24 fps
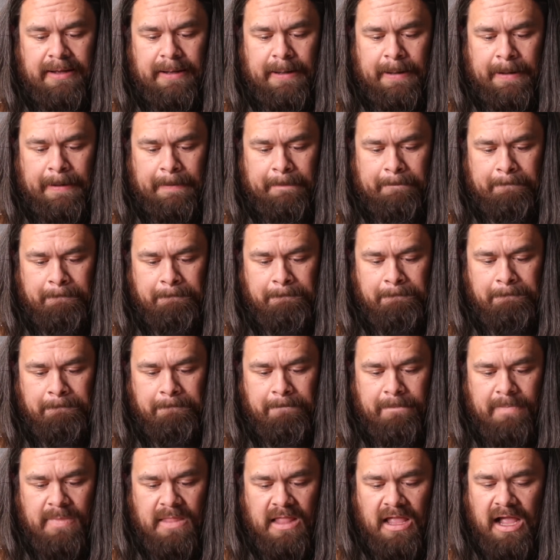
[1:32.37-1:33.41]

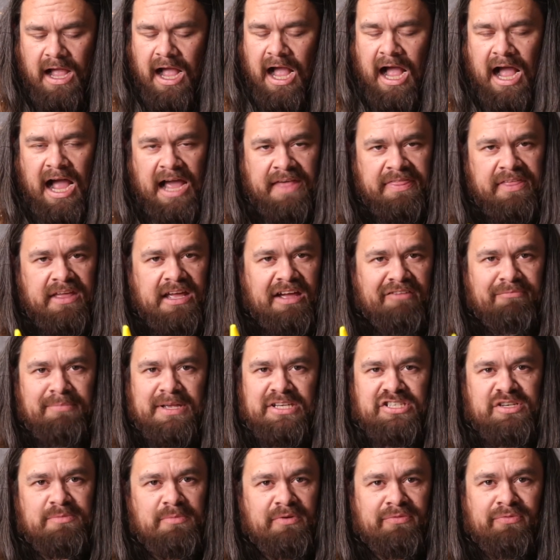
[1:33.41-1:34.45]
I think I've mentioned